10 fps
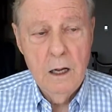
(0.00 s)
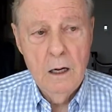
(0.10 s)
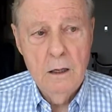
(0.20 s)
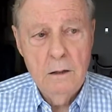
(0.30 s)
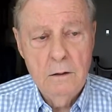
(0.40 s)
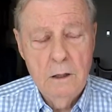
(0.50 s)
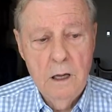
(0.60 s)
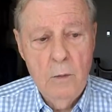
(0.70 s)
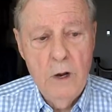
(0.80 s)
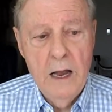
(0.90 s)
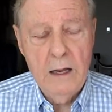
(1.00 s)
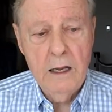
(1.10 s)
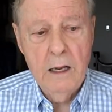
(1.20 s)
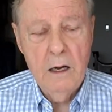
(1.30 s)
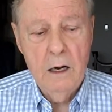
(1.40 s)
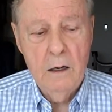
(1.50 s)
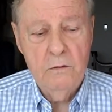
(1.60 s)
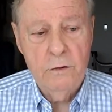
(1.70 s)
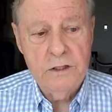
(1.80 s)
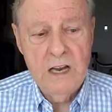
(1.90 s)
Uh, and we had, a, uh,
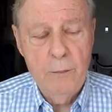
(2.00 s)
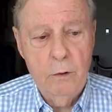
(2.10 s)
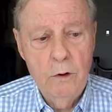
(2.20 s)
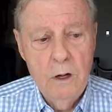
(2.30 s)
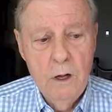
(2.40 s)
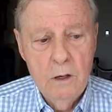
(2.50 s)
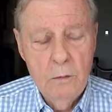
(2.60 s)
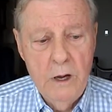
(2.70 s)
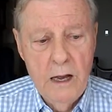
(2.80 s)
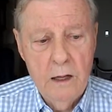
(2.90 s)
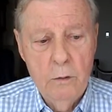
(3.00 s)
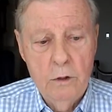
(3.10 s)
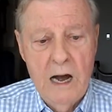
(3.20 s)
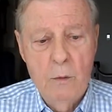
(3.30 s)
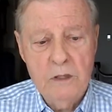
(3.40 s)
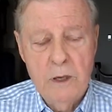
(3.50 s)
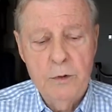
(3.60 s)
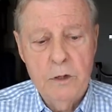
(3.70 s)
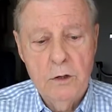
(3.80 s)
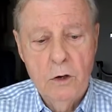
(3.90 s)
for example, we had a, where I was
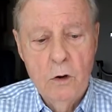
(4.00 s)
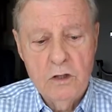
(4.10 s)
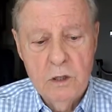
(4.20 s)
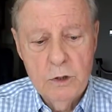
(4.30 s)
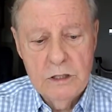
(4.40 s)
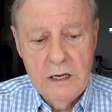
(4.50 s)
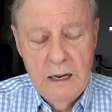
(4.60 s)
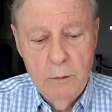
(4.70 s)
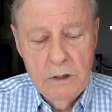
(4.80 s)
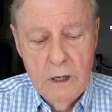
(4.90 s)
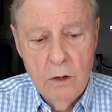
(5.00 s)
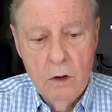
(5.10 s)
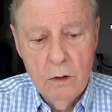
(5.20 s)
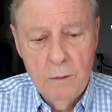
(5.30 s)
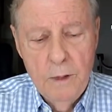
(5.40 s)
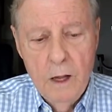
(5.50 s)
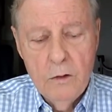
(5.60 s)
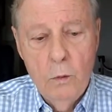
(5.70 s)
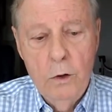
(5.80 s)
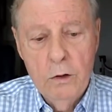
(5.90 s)
up in the nose, there was a, what they called a,
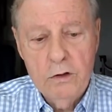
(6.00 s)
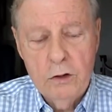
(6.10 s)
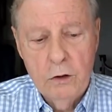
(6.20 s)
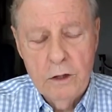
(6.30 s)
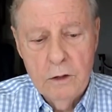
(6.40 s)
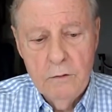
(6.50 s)
the wheel turret.